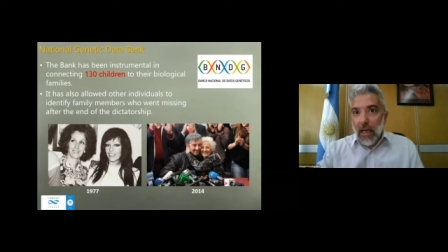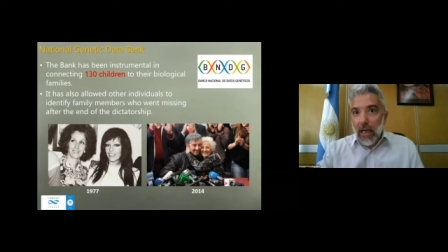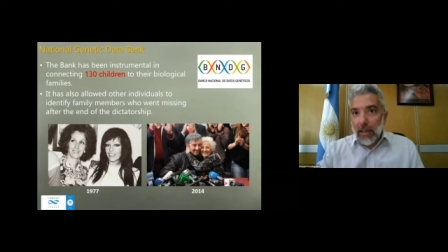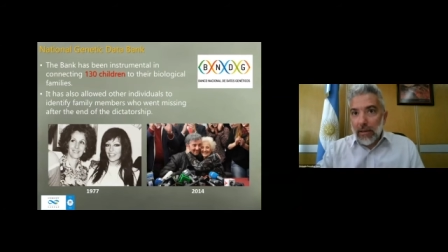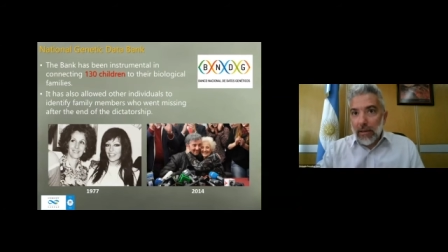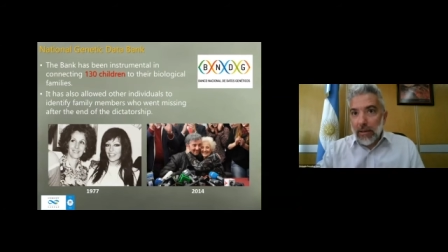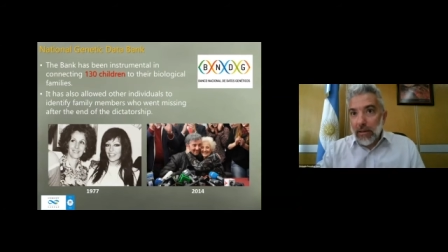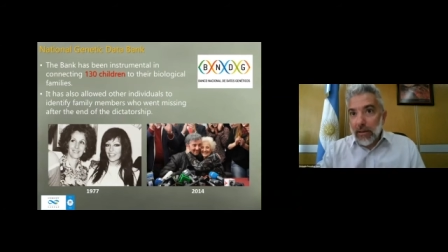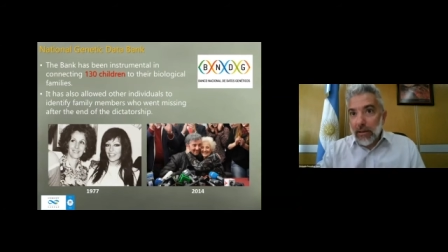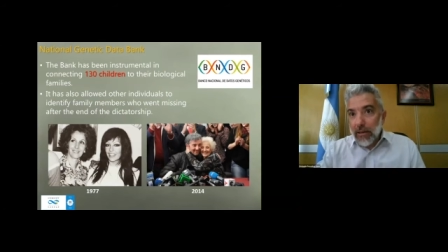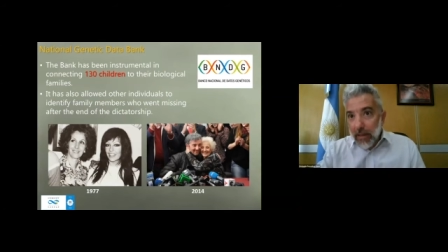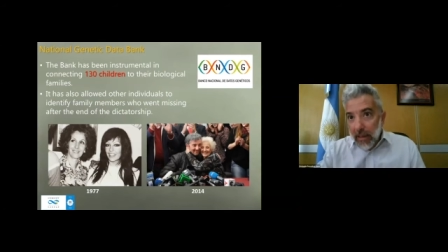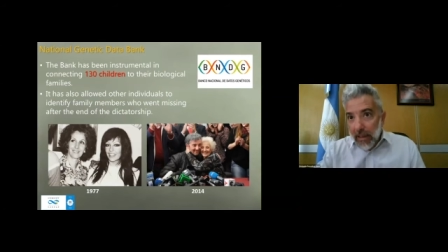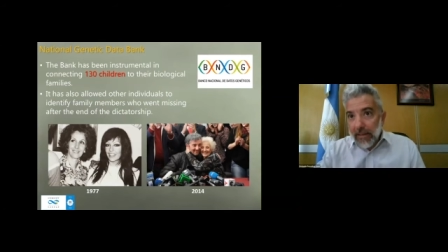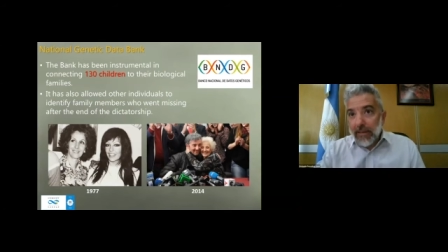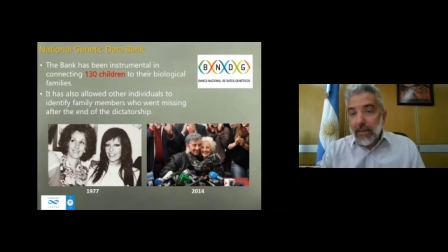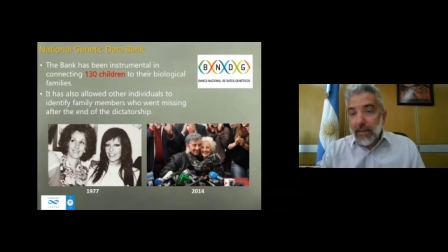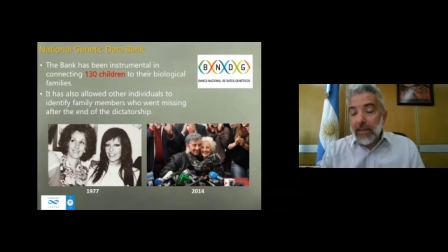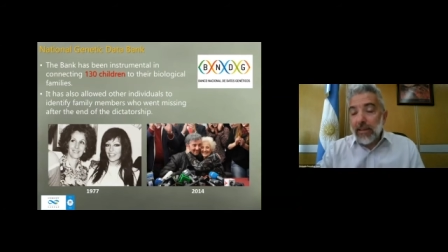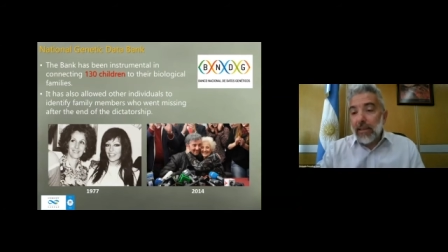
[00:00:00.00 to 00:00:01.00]
and
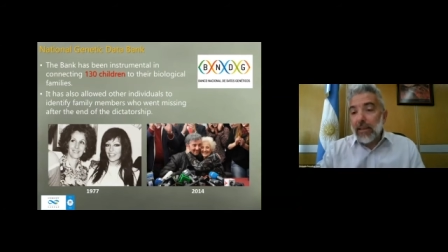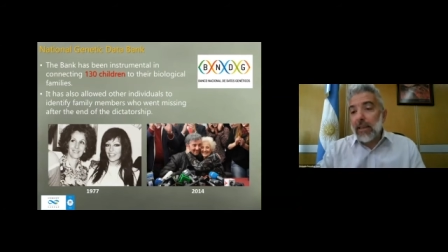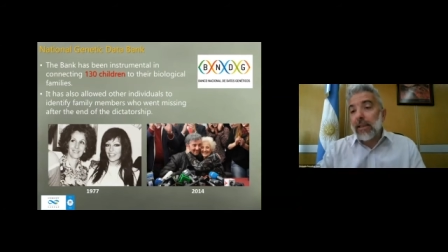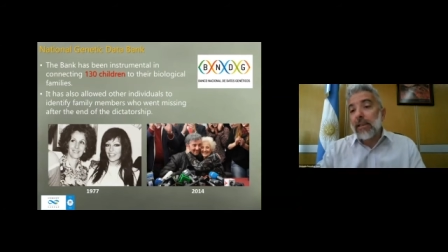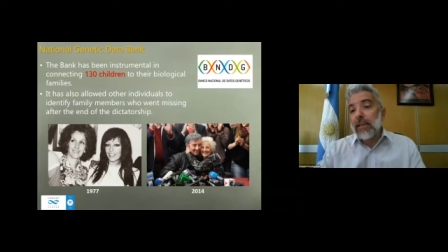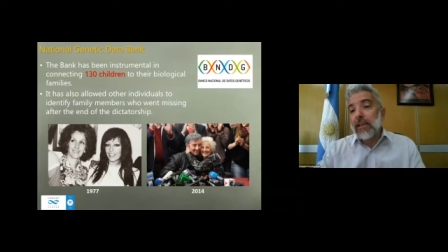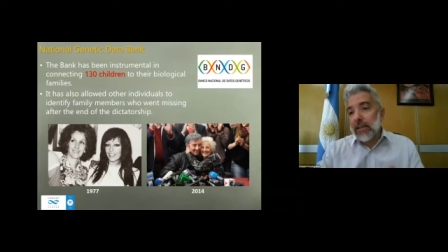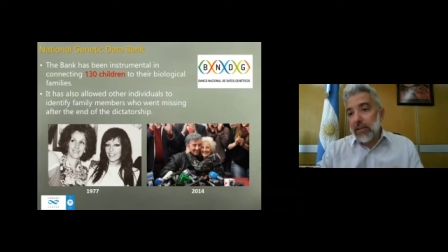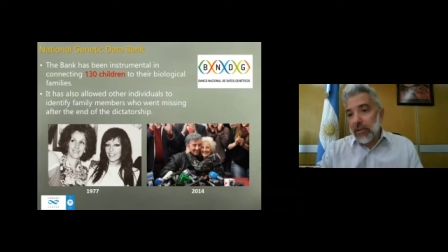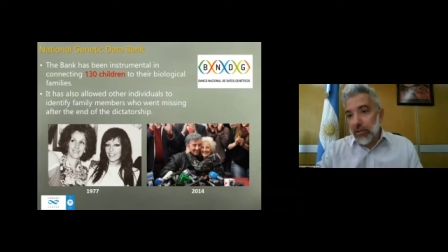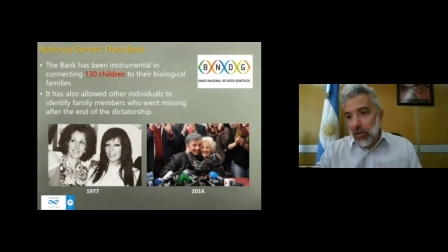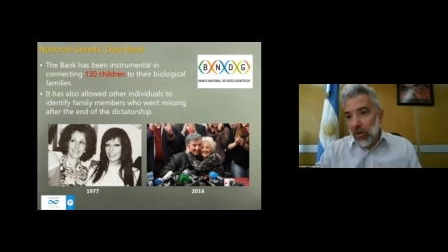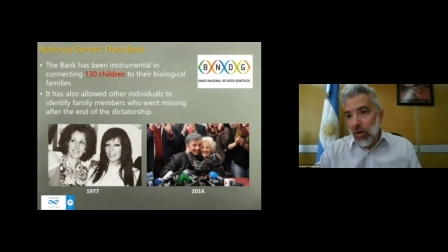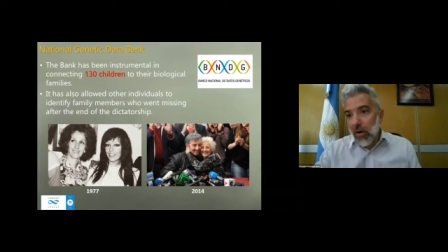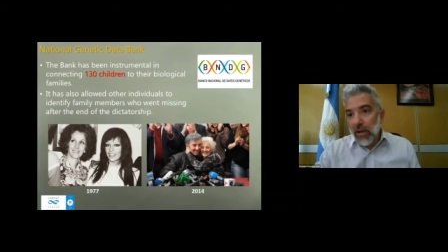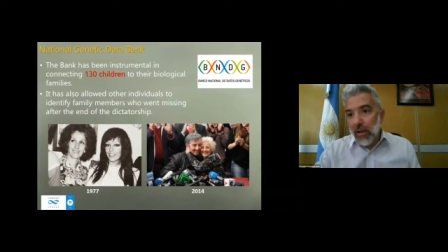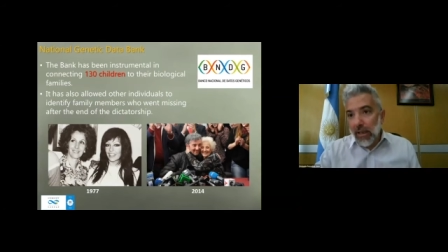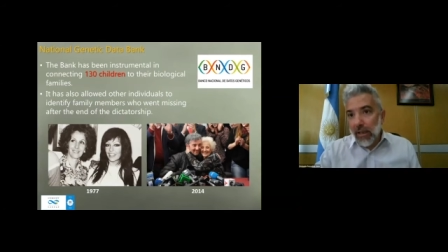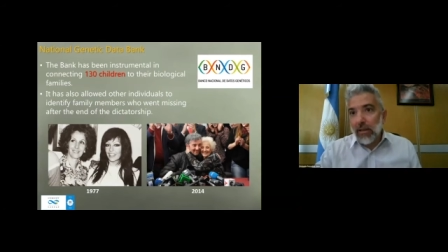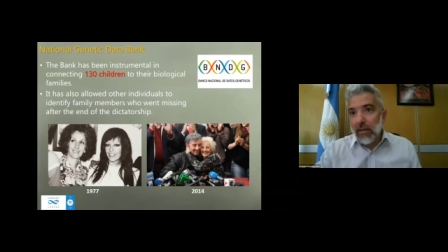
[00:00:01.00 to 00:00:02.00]
justice is
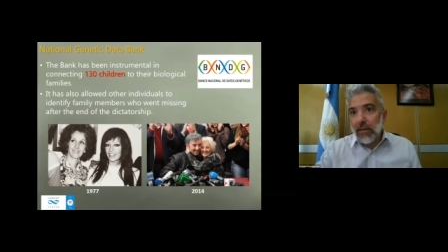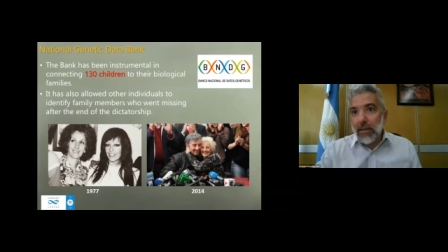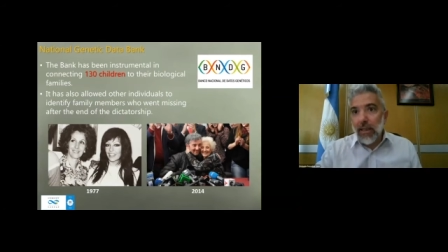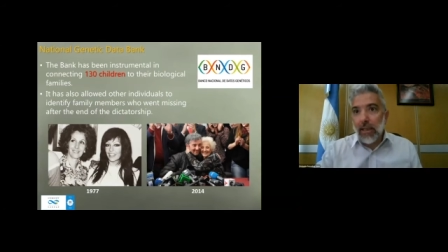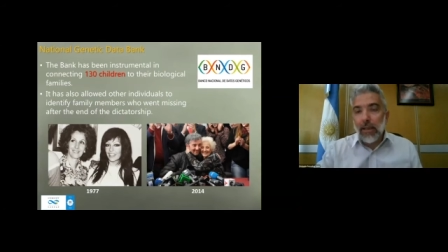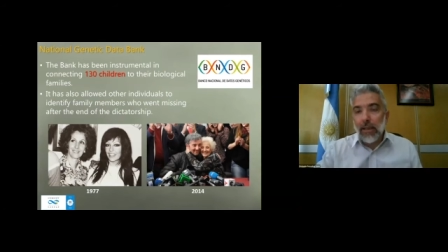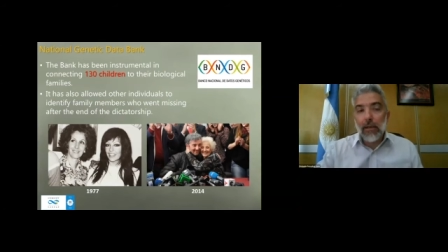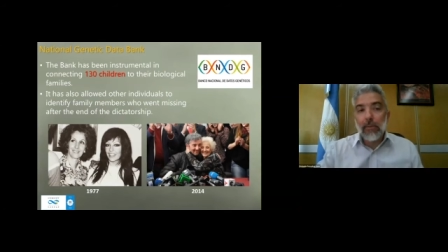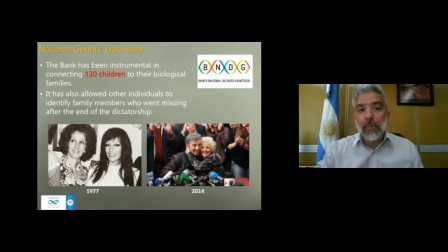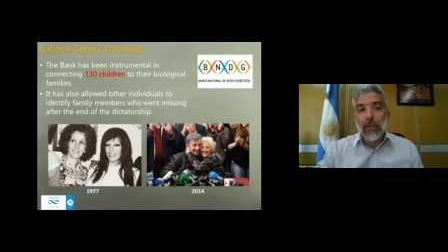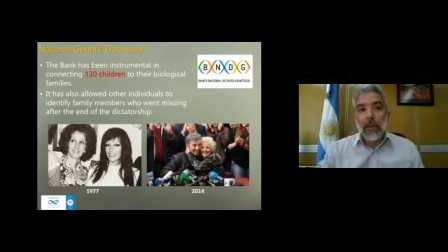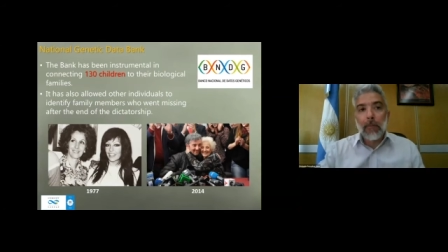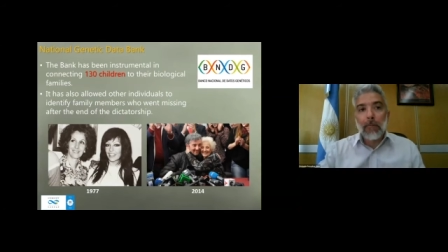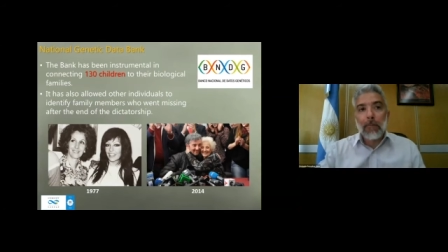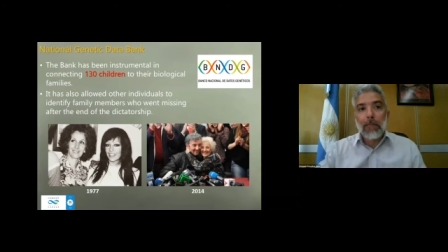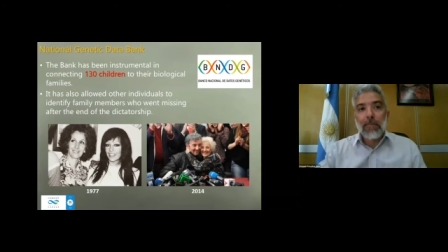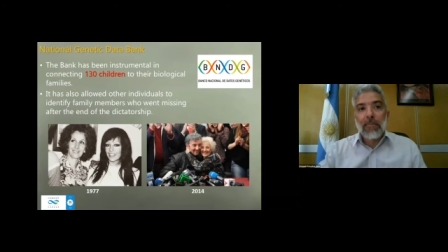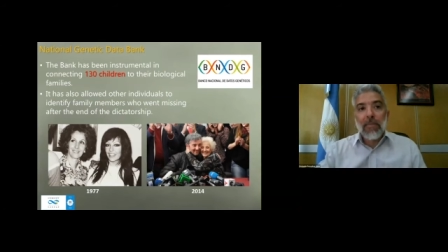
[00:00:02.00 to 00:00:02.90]
stronger than ever.